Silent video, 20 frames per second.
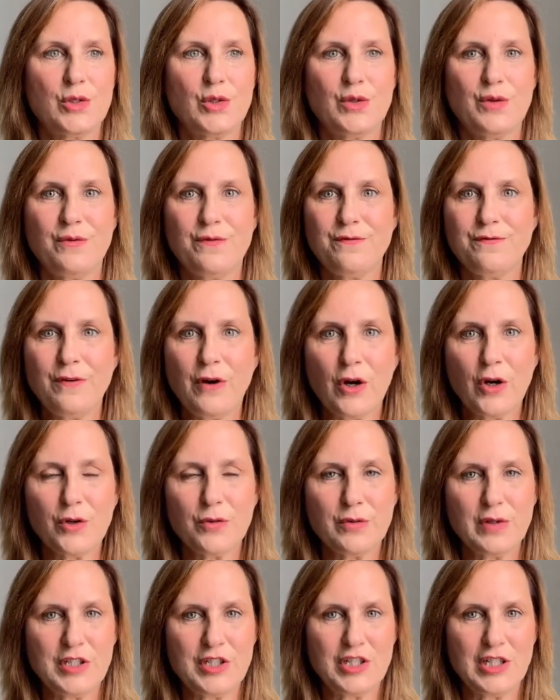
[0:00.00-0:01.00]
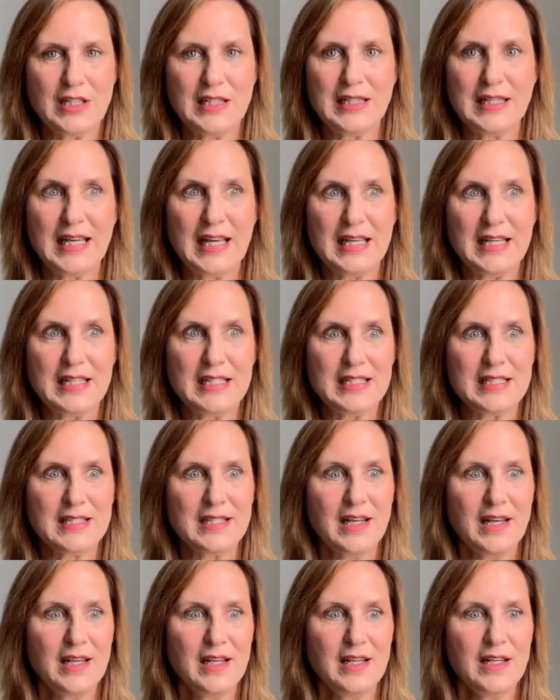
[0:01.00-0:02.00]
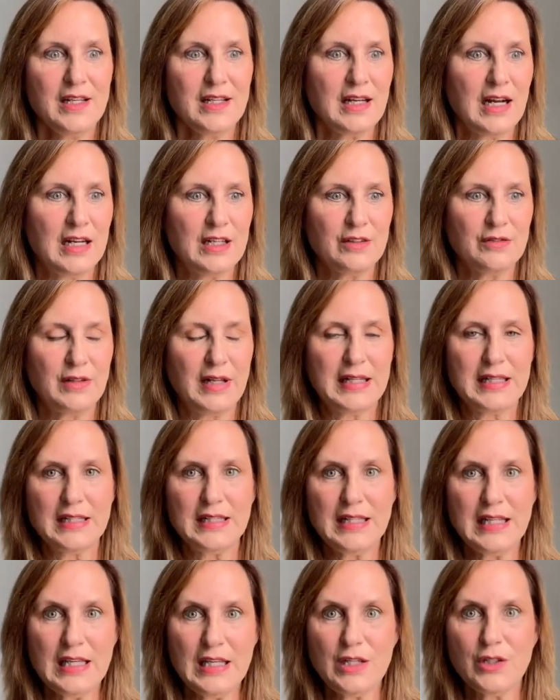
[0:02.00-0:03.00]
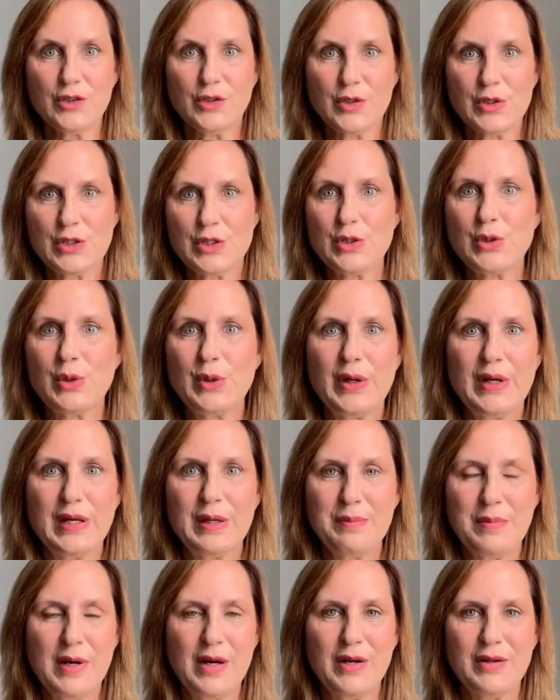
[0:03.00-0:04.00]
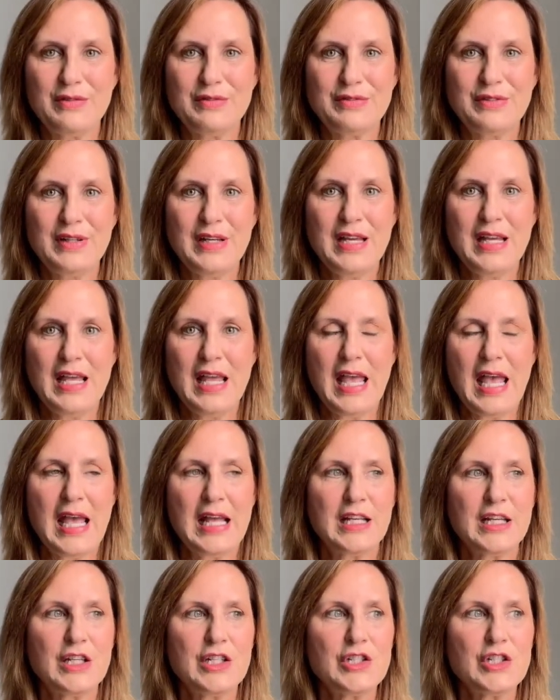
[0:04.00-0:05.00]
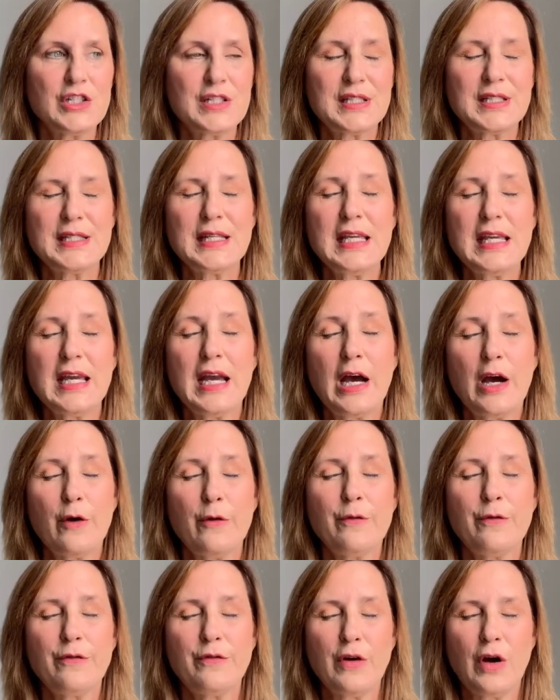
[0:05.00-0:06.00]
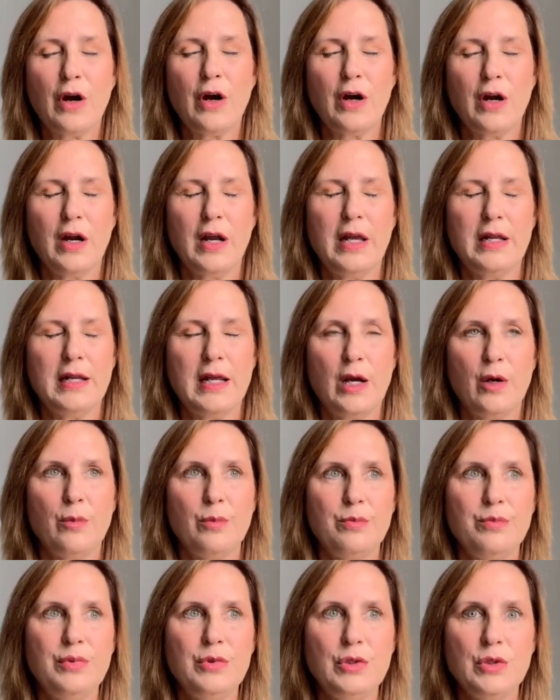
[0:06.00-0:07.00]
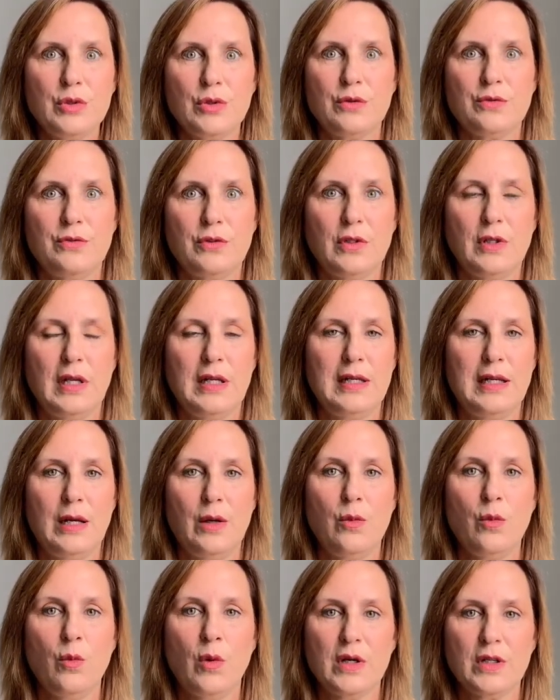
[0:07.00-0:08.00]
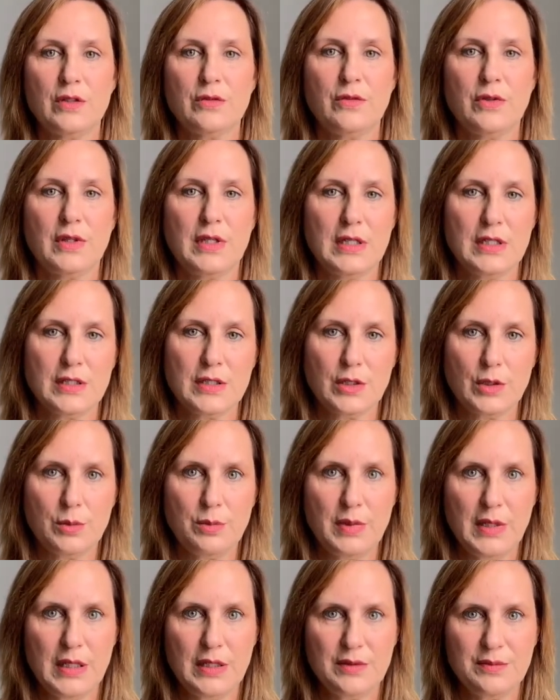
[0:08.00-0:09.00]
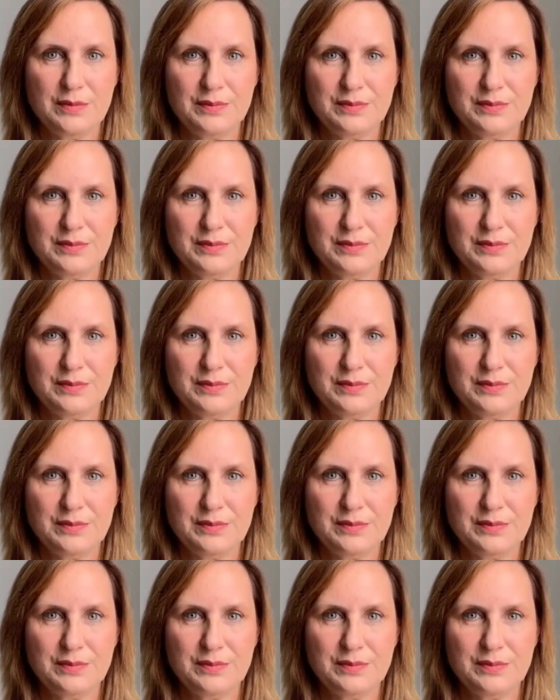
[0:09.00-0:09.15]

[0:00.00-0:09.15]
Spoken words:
sort of far-reaching gaze, kind of like an eagle soaring above, and can just see how far and how beautiful and how wonderful things could be.